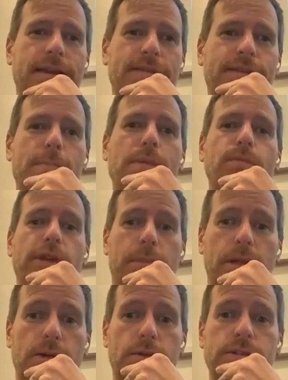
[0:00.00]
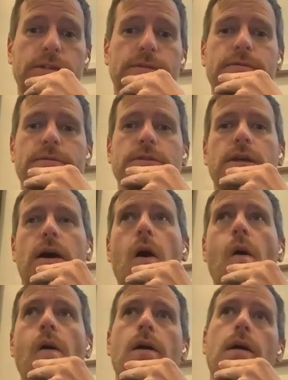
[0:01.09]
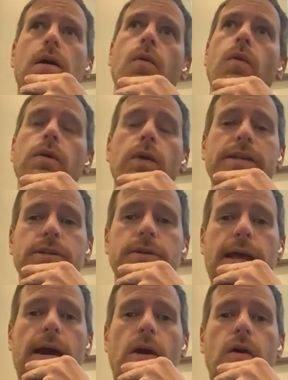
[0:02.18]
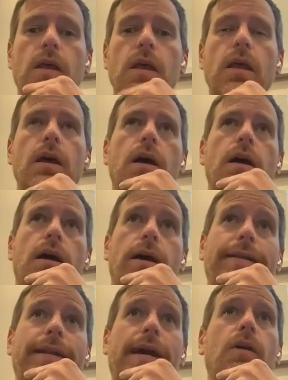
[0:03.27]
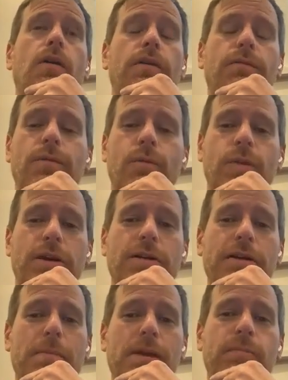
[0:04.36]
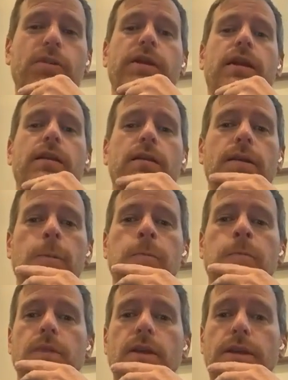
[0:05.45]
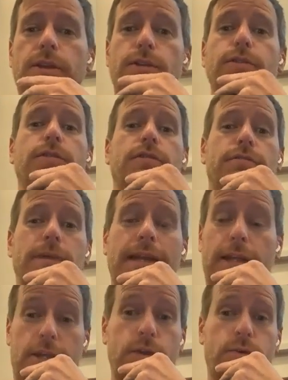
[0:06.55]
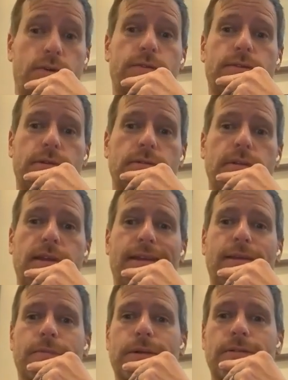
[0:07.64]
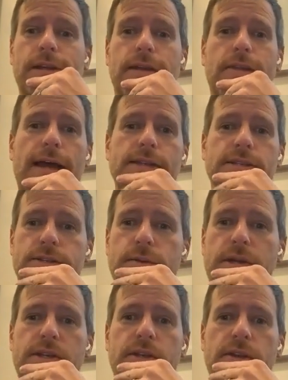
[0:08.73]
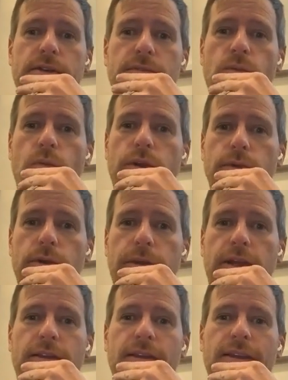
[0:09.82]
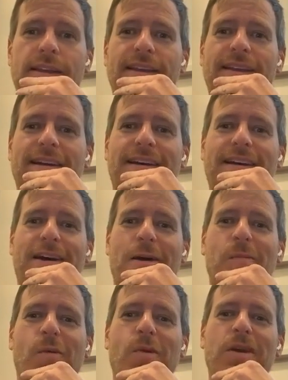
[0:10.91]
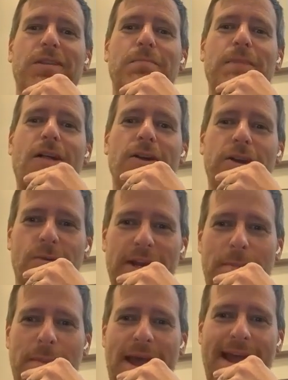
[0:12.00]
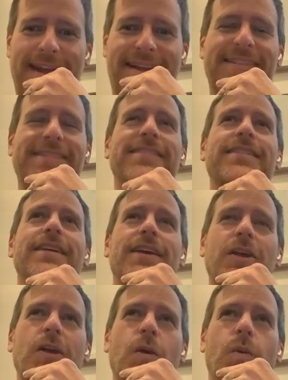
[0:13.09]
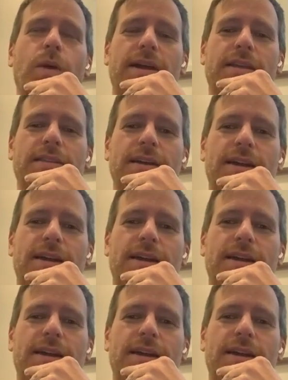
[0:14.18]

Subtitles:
I've got memory bloat. So what do I do now? Now, regarding memory, you have been huge in improving that situation with Ruby, with Malik Arena Max, with